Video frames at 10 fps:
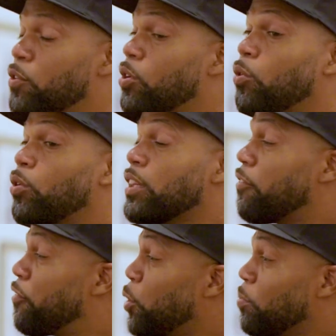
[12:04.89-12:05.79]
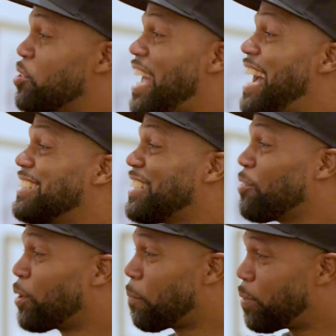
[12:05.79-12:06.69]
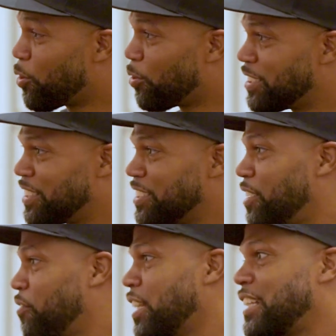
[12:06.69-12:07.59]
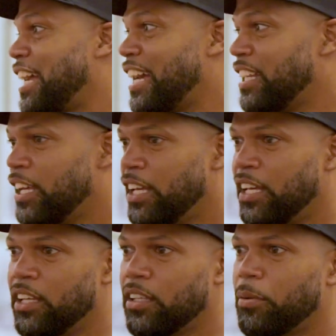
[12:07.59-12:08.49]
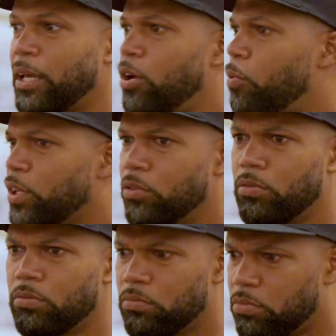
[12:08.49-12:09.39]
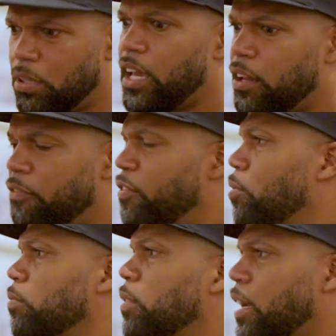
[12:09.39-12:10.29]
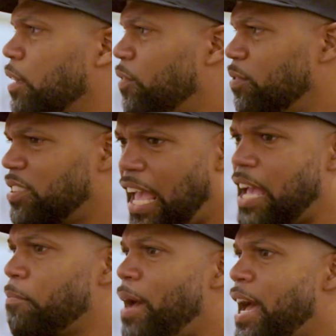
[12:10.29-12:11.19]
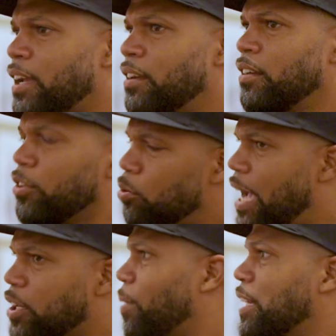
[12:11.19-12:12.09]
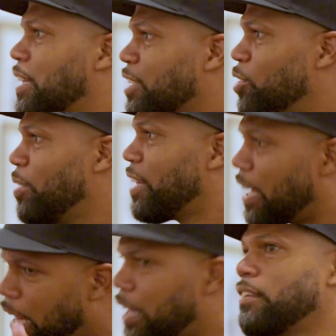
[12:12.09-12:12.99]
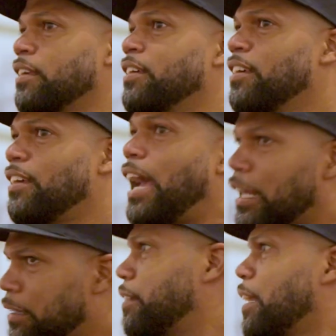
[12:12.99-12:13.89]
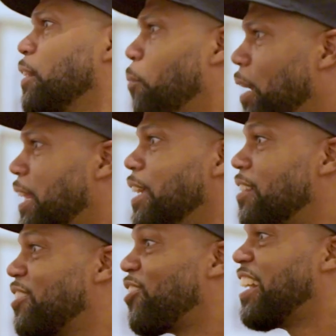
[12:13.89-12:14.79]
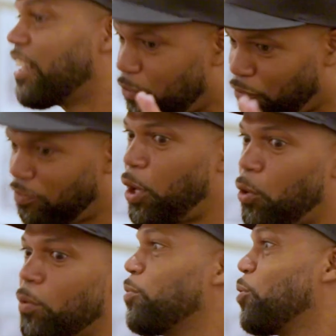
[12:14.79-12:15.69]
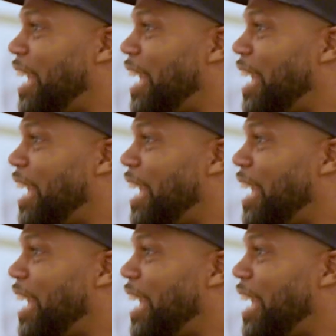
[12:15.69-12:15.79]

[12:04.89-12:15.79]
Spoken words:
you go in the film chats and all the purists and stuff like that, they're like, oh, when you get a film, like, scanned back, you can't do anything to it. Like, it has to stay the way it is, right? It's a film, you